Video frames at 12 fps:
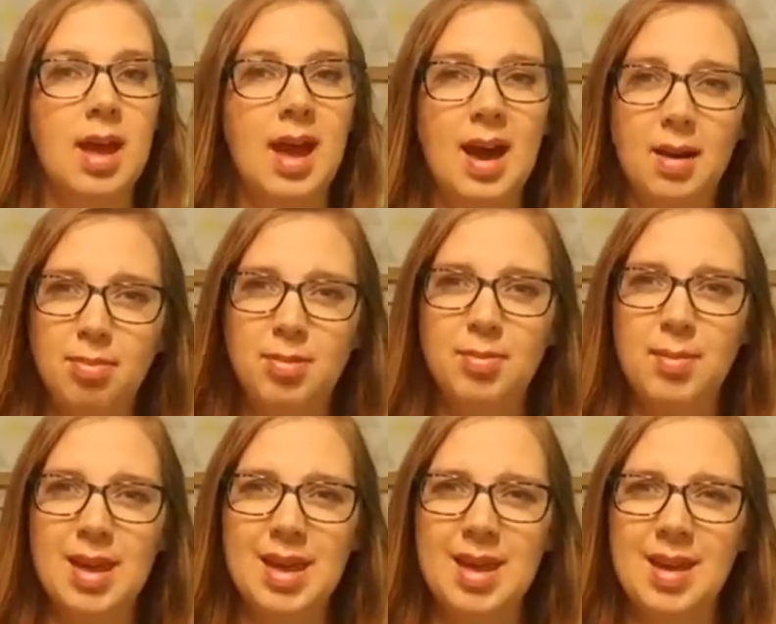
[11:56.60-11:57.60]
helps
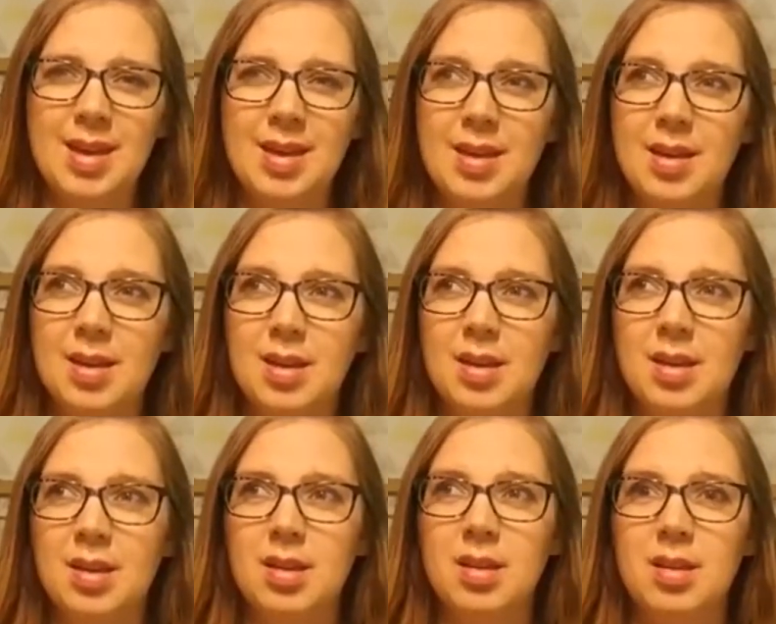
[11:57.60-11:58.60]
me,
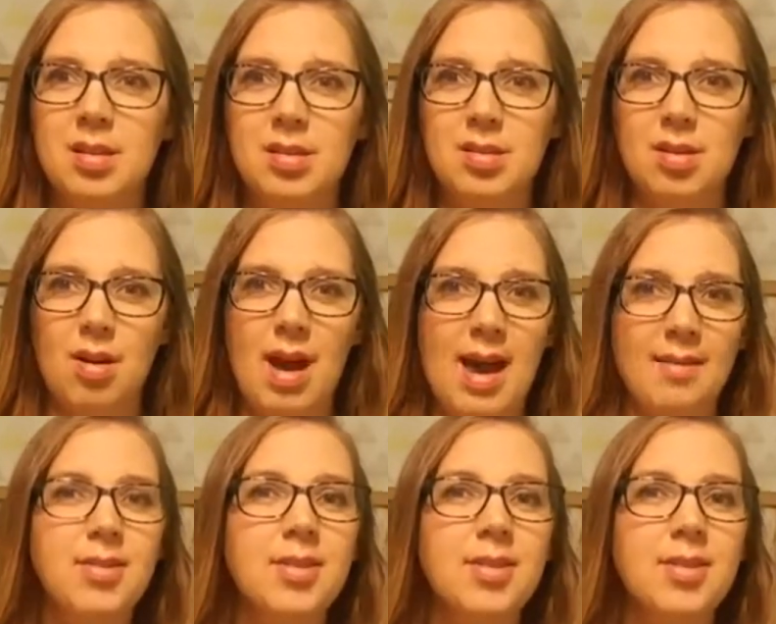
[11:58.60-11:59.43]
you know, have